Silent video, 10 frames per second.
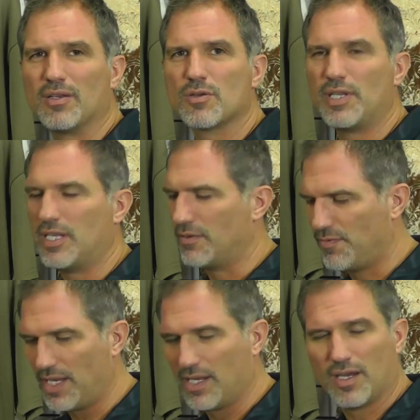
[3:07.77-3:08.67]
So we did
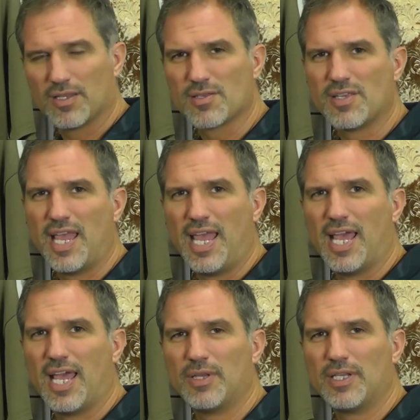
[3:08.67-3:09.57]
feet on the
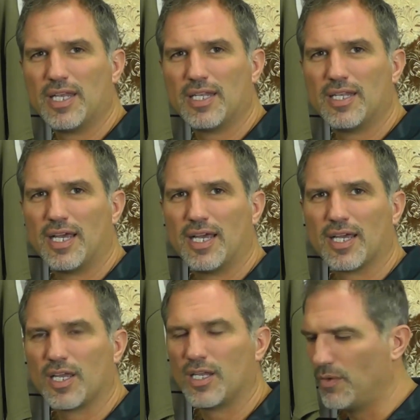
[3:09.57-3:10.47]
sand, we did
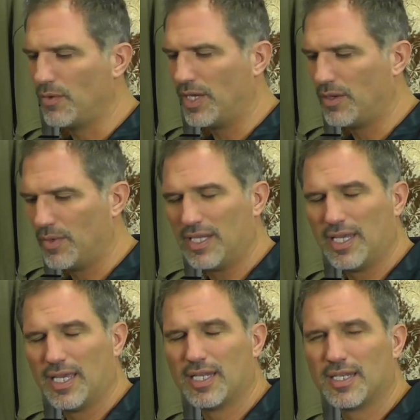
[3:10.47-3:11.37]
canoeing, we
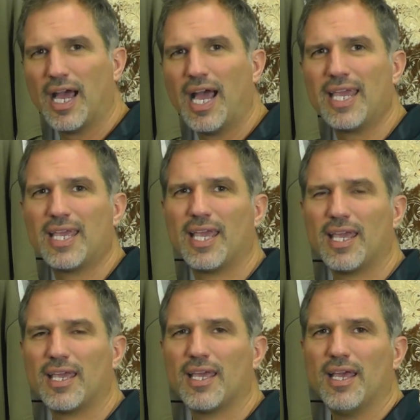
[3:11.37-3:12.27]
did
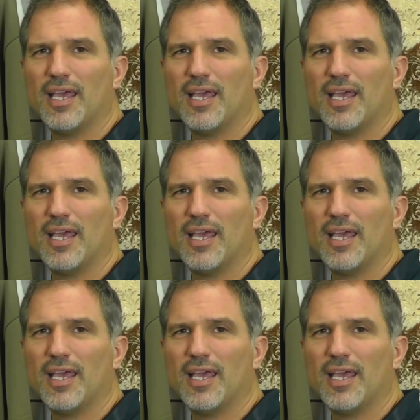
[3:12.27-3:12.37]
hiking,